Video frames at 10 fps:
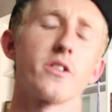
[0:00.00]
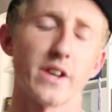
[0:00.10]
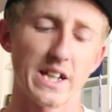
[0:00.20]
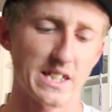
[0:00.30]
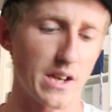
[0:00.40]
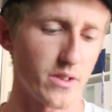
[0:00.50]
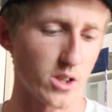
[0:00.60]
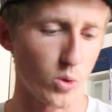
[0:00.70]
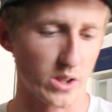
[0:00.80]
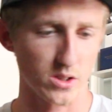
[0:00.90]
So there you guys have
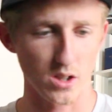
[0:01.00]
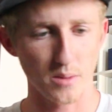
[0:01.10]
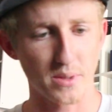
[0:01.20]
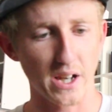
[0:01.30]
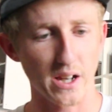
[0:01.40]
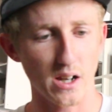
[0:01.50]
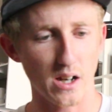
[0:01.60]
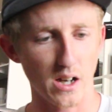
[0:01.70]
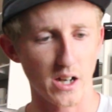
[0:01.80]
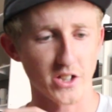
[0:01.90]
it, quick little update,
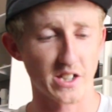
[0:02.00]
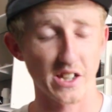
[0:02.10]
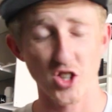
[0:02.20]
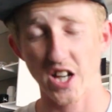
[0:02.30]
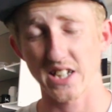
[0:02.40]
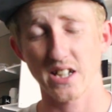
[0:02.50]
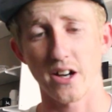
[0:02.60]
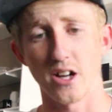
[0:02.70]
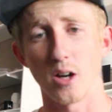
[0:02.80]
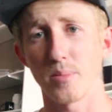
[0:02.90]
just to get you guys
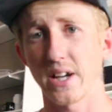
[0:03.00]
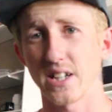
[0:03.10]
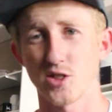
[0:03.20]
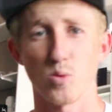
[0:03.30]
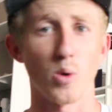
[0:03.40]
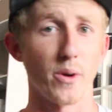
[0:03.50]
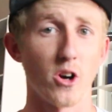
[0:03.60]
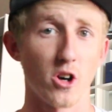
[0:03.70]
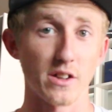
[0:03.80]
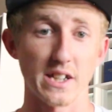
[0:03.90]
caught up as to where we
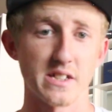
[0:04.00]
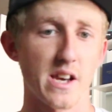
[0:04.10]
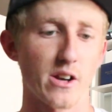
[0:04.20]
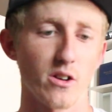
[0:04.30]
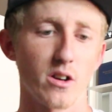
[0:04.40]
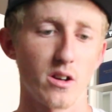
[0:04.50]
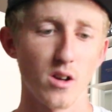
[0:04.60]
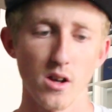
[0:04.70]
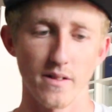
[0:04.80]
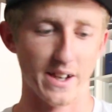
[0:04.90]
are on the Integra.
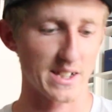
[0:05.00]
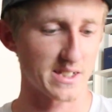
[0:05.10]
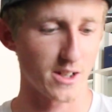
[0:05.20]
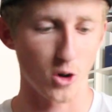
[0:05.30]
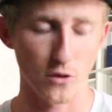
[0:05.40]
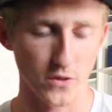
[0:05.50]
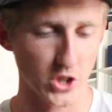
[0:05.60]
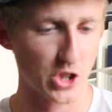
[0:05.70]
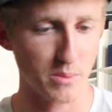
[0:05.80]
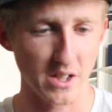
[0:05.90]
Like I said,
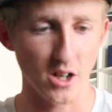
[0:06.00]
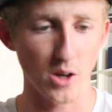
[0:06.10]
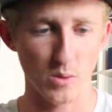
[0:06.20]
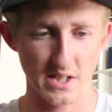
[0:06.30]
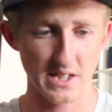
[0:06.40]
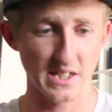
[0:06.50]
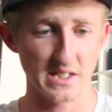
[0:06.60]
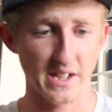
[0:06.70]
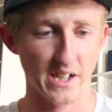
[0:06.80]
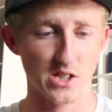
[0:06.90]
hopefully should be done within
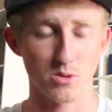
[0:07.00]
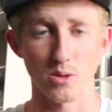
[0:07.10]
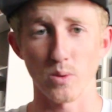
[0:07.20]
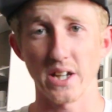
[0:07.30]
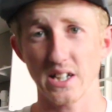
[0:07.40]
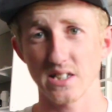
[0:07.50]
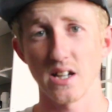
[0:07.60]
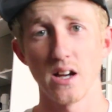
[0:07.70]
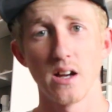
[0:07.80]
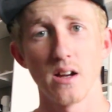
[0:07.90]
these next 3 weeks,
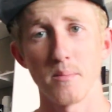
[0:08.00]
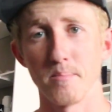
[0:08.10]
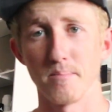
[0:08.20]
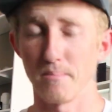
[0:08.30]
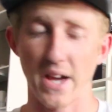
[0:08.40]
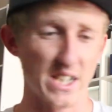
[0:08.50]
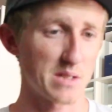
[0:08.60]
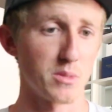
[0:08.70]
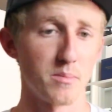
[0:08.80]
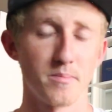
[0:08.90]

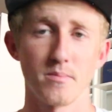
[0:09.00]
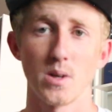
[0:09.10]
maximum.